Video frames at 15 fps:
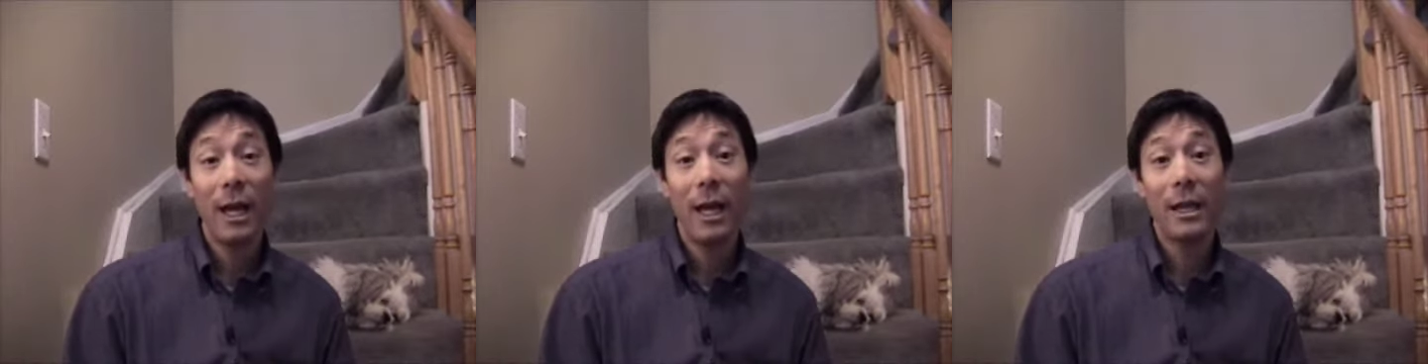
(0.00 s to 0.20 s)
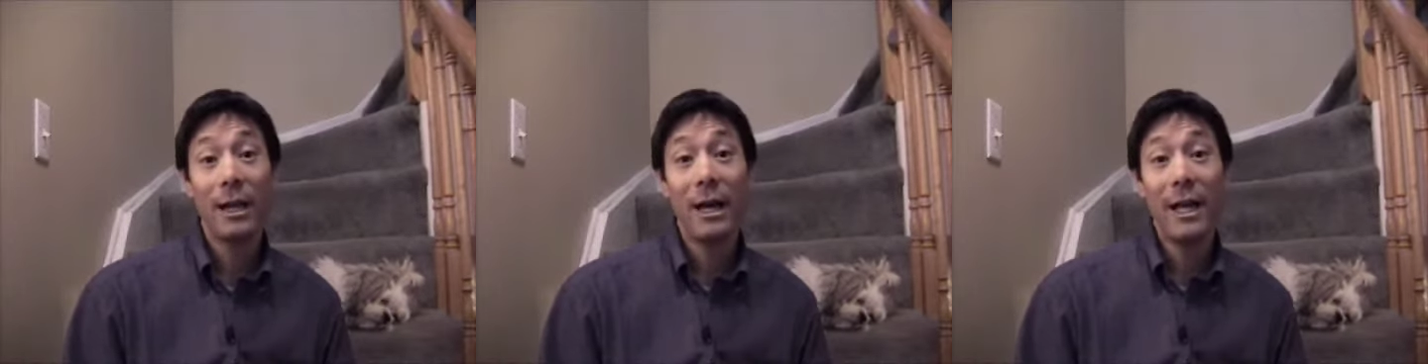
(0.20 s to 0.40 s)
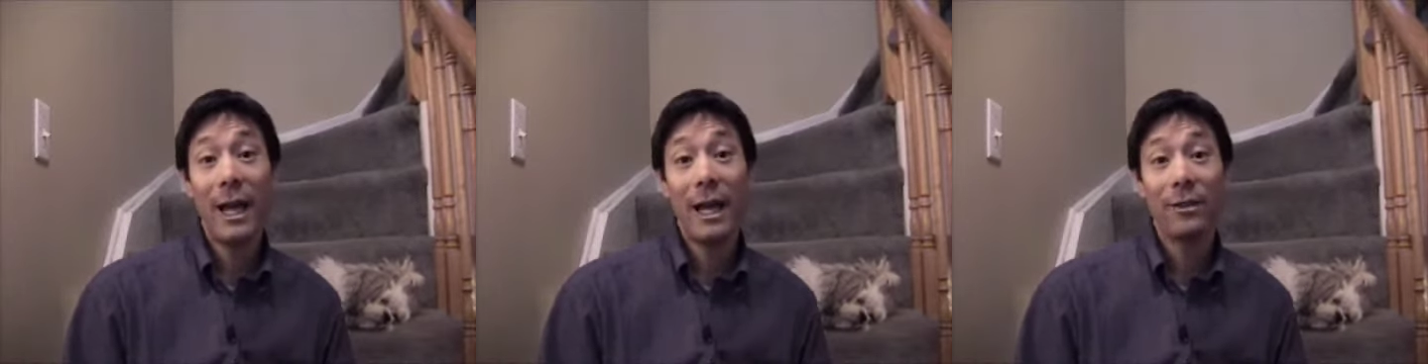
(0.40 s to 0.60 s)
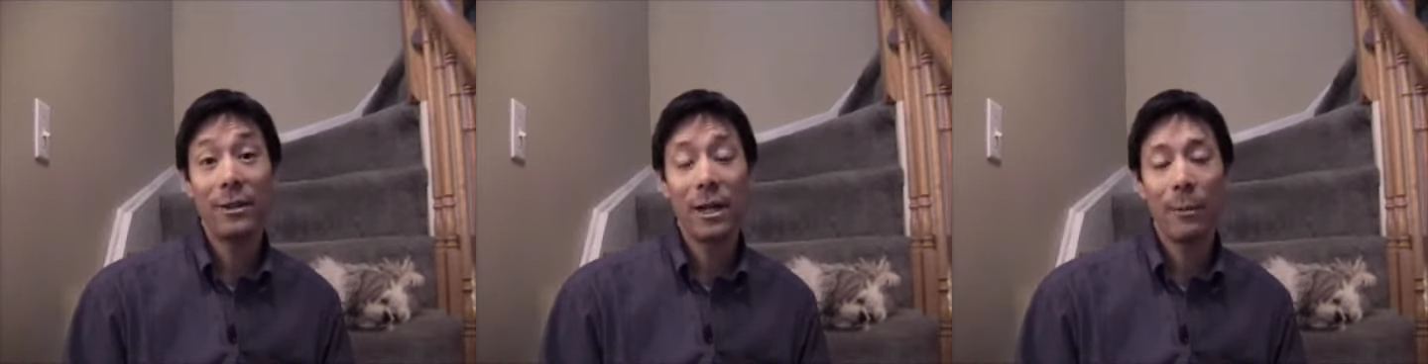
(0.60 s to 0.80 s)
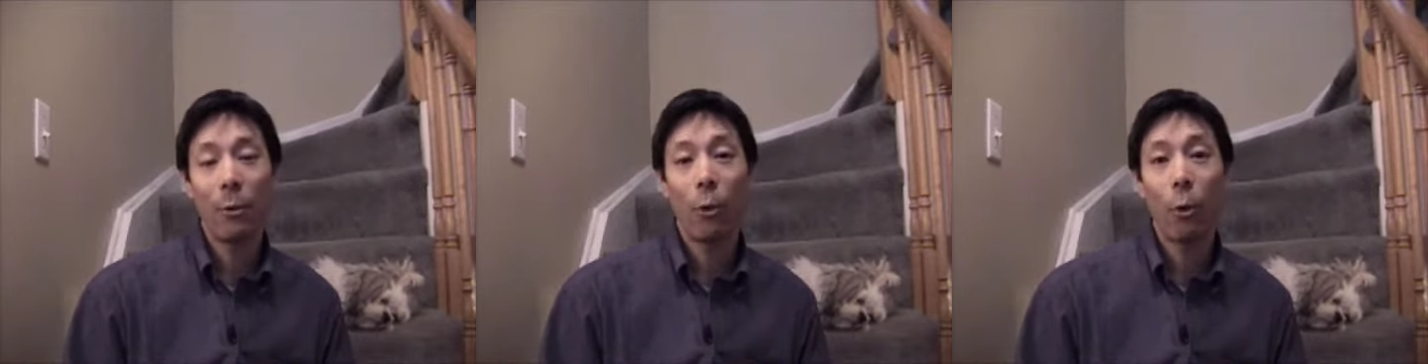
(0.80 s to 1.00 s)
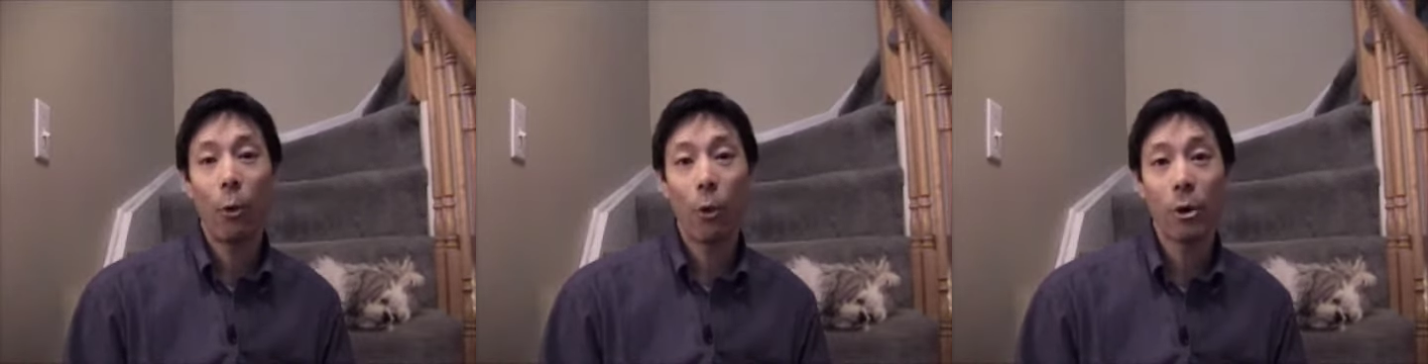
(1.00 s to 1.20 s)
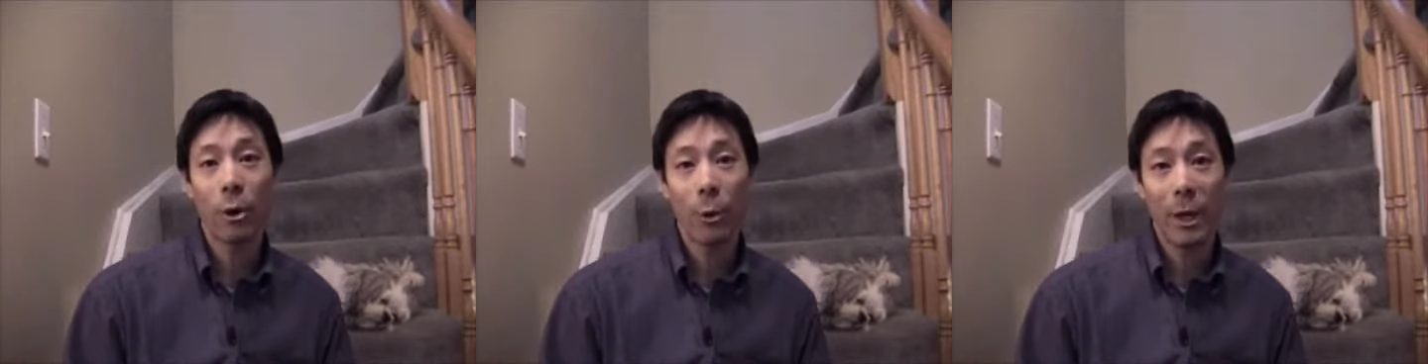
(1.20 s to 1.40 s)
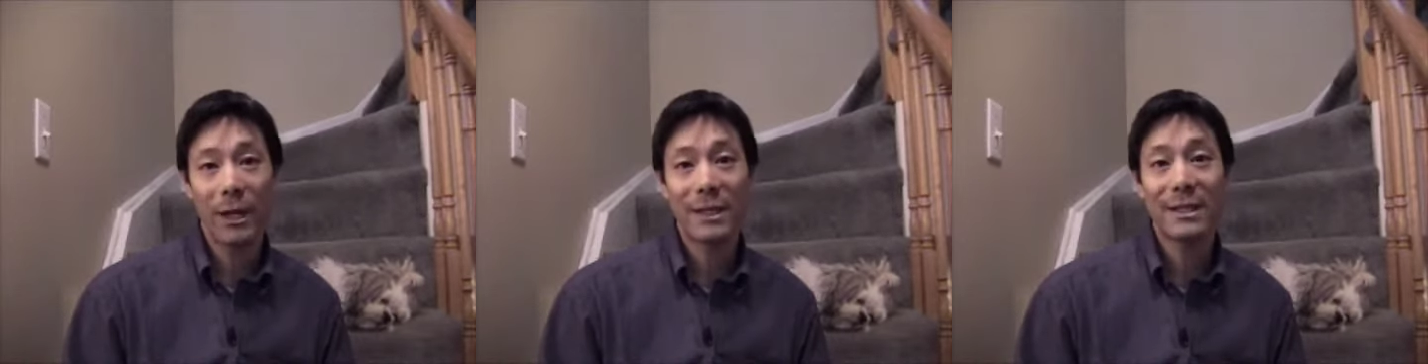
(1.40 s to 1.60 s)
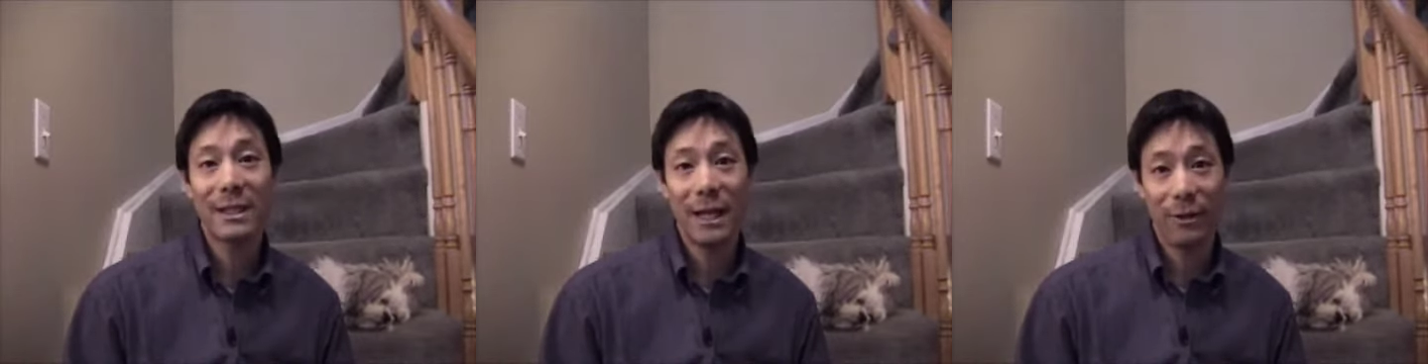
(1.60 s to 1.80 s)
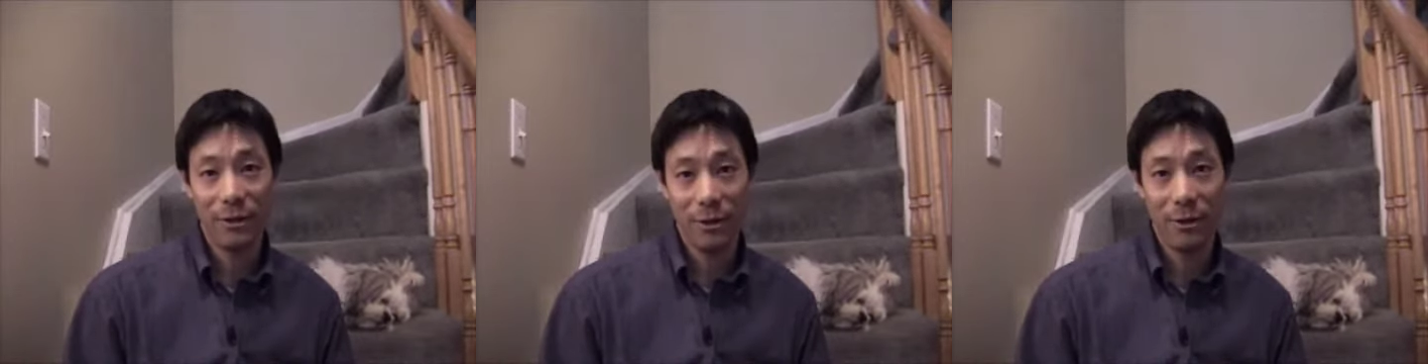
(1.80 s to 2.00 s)
and I ended up ordering
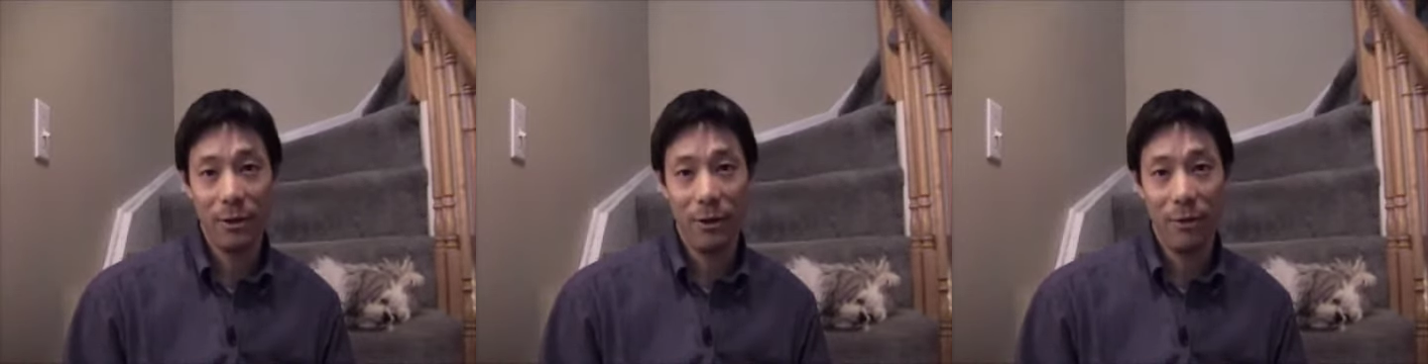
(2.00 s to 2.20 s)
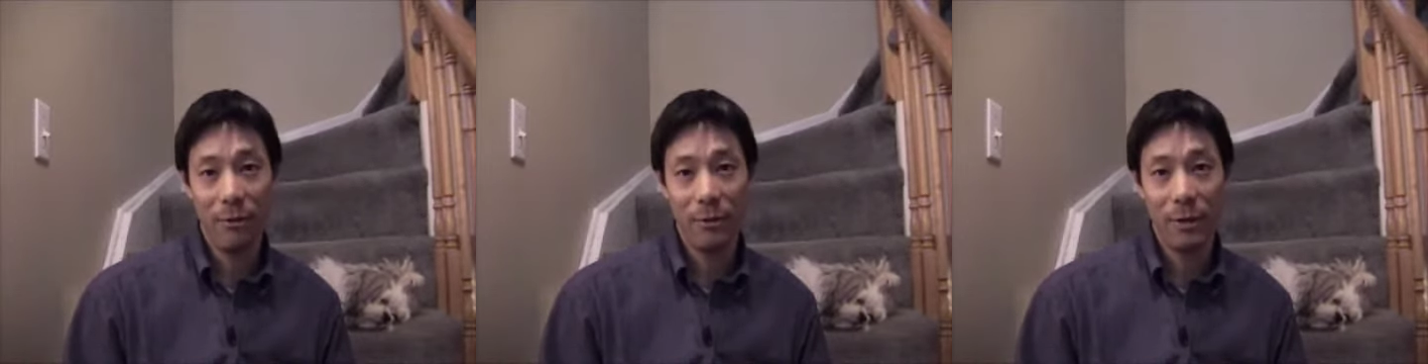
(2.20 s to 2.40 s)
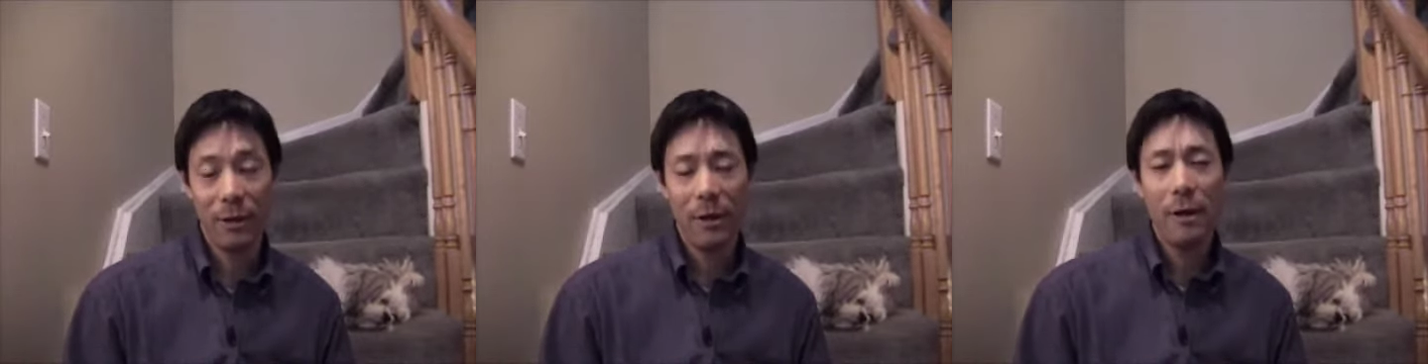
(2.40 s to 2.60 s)
Sentinel